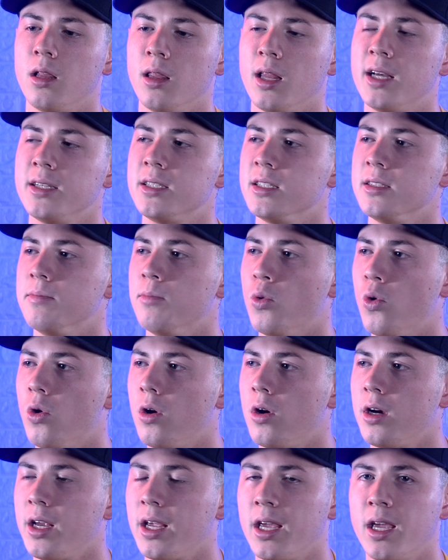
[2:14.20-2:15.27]
less is
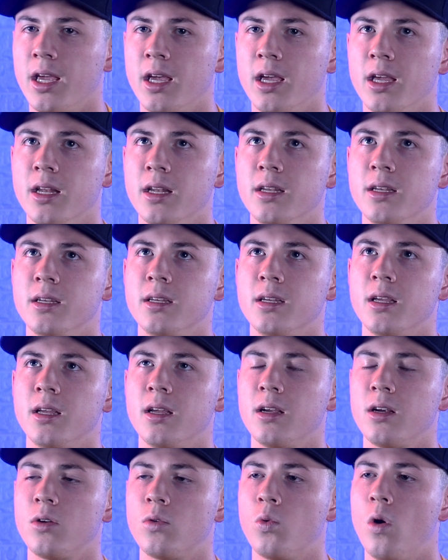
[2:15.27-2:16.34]
more and
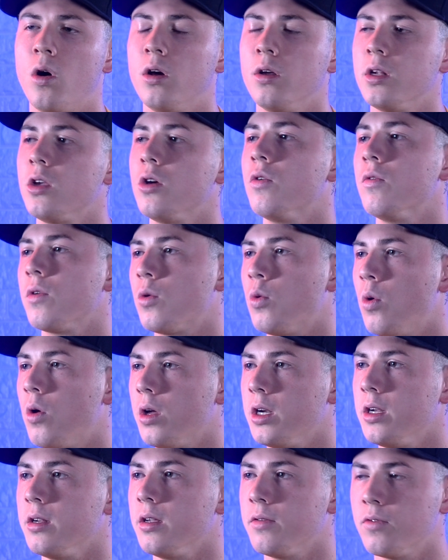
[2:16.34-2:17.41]
quality over
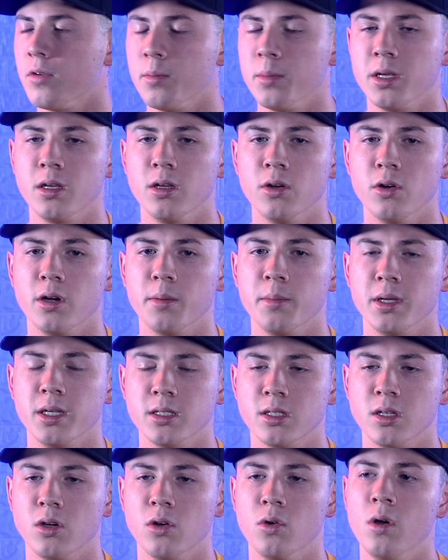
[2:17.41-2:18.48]
quantity for me, you know what I
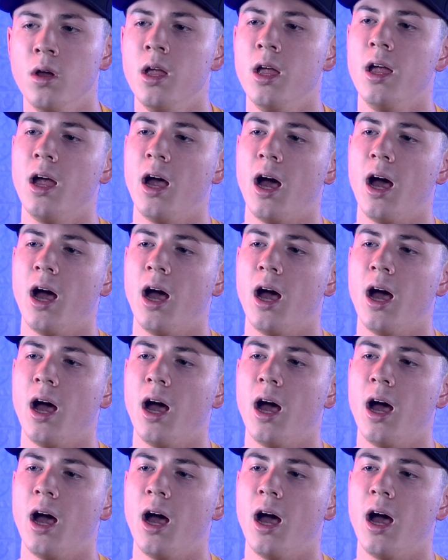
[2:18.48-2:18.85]
mean? So